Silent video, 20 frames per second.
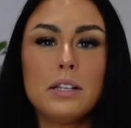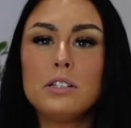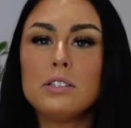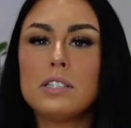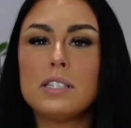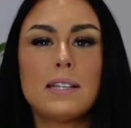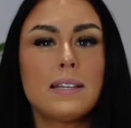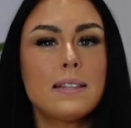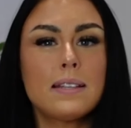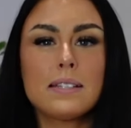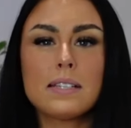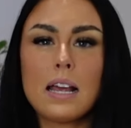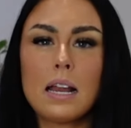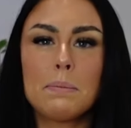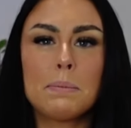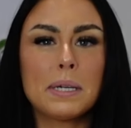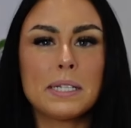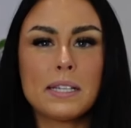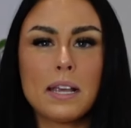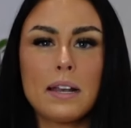you'll see the
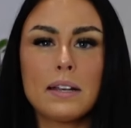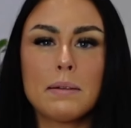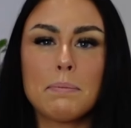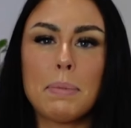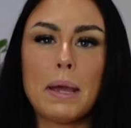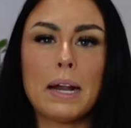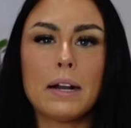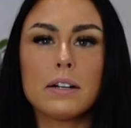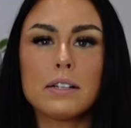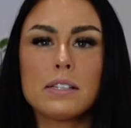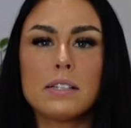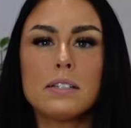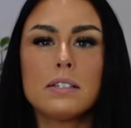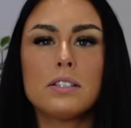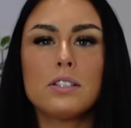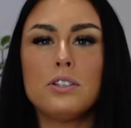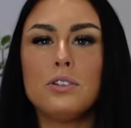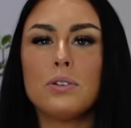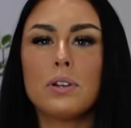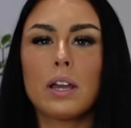side-by-side comparison
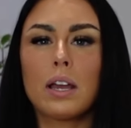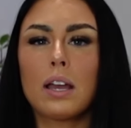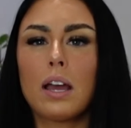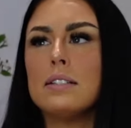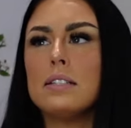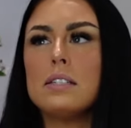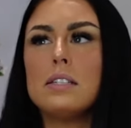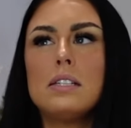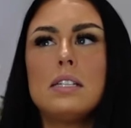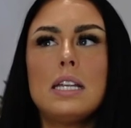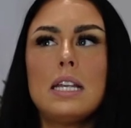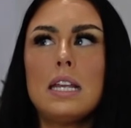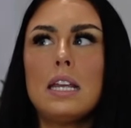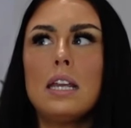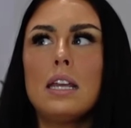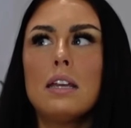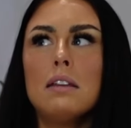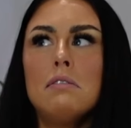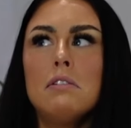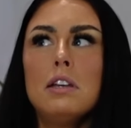so you can
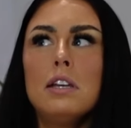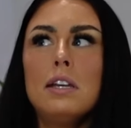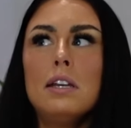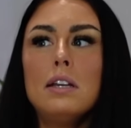see